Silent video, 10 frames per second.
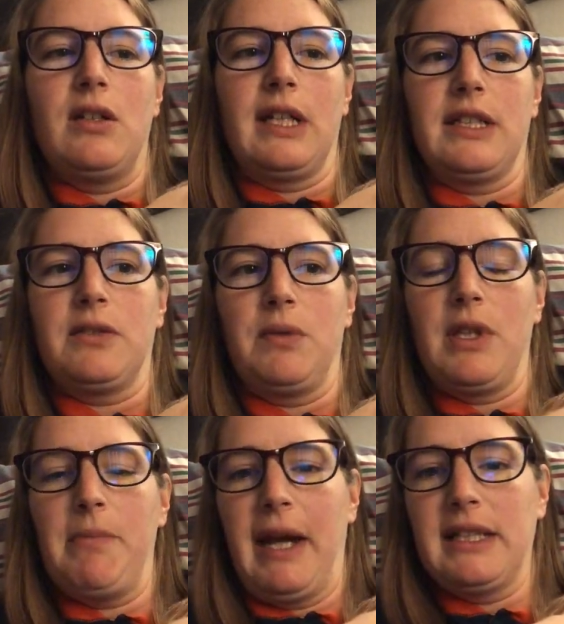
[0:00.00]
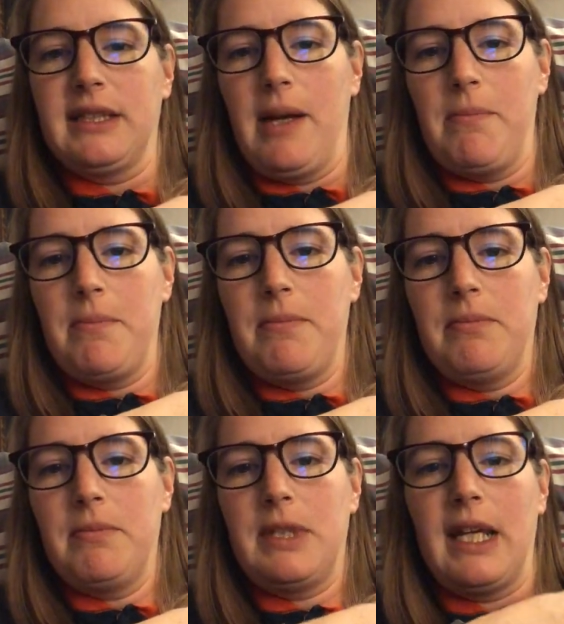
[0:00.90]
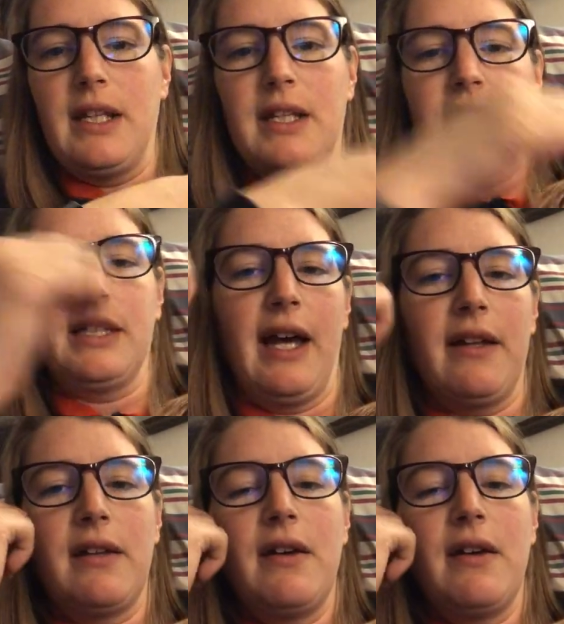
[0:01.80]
I guess where the bicep tendon is at.